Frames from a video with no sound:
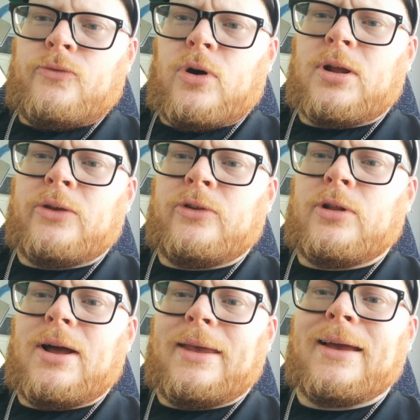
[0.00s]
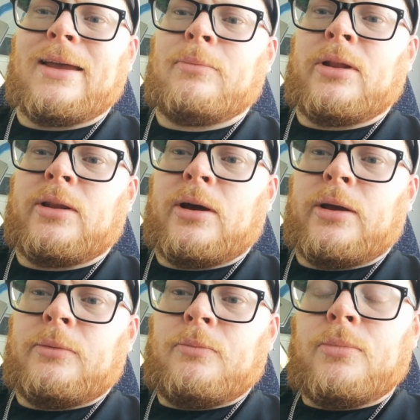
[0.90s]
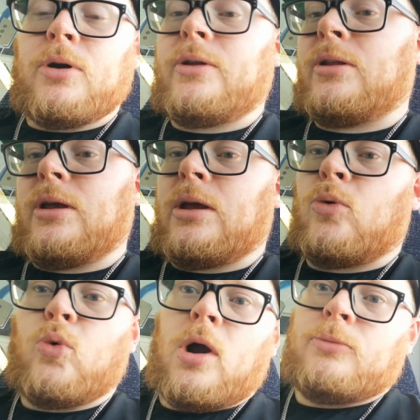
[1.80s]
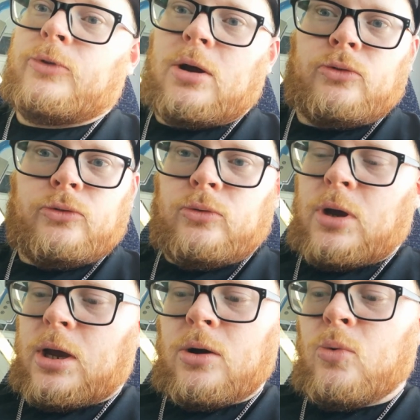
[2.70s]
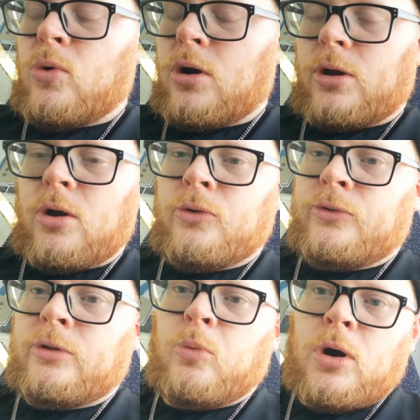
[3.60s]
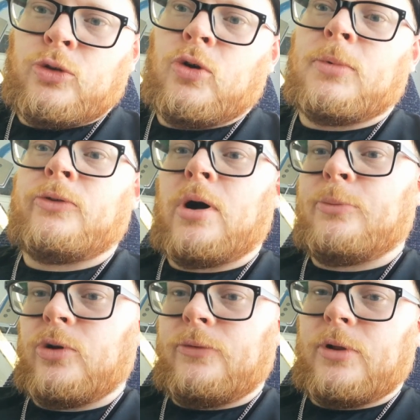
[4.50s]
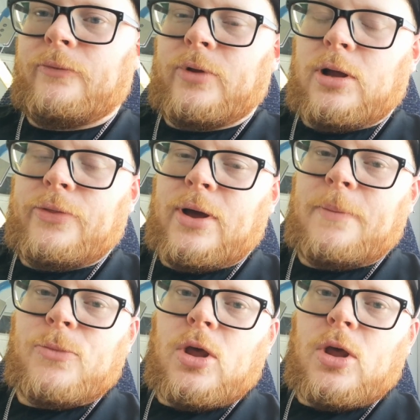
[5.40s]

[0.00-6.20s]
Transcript: Friday's into like a gaming day, but it, it, all comes down to how work goes, what I do on my times off, and everything like that.